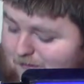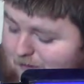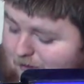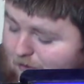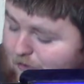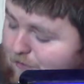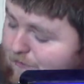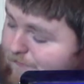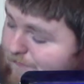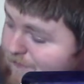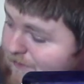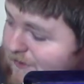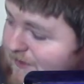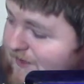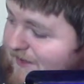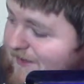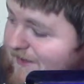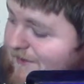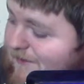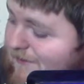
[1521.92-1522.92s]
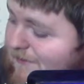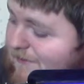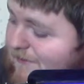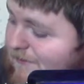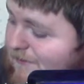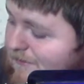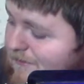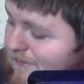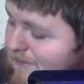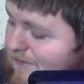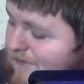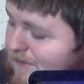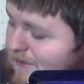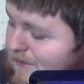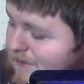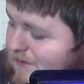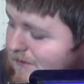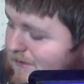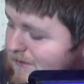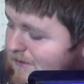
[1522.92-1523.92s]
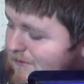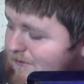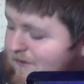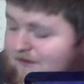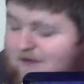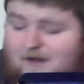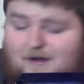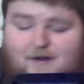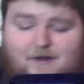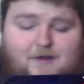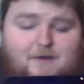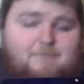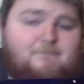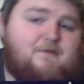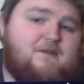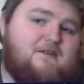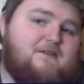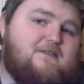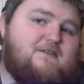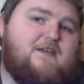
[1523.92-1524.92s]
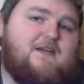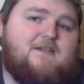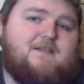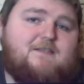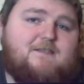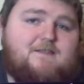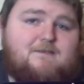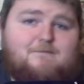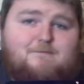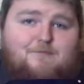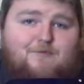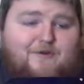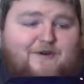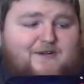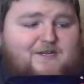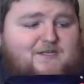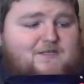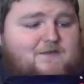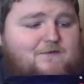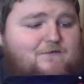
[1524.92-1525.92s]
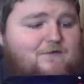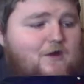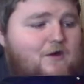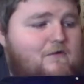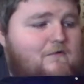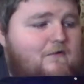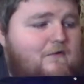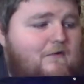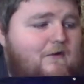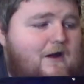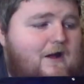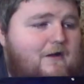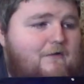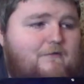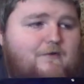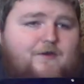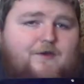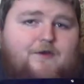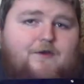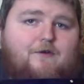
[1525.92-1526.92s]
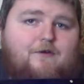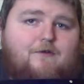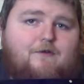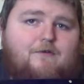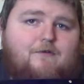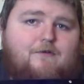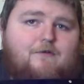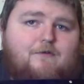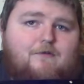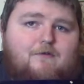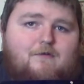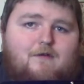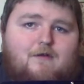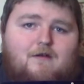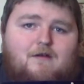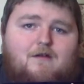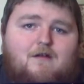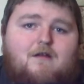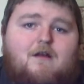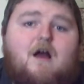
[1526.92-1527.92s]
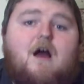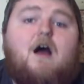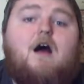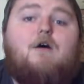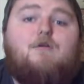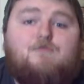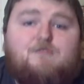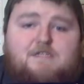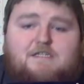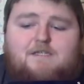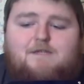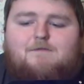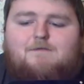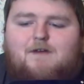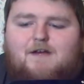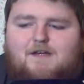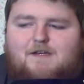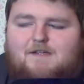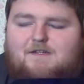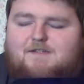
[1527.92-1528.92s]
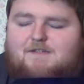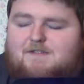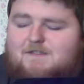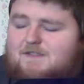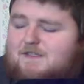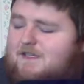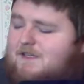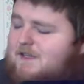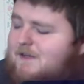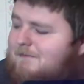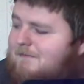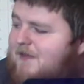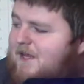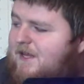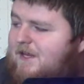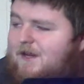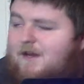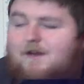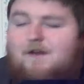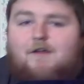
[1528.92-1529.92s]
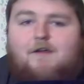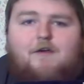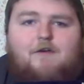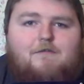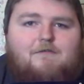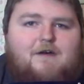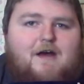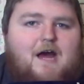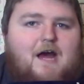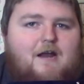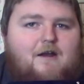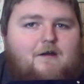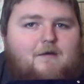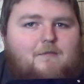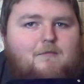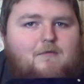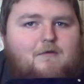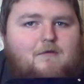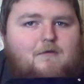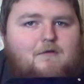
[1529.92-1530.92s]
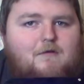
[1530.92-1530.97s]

hopefully we got a couple of test prints floating around here. I'll see if I can send the minion to go find them.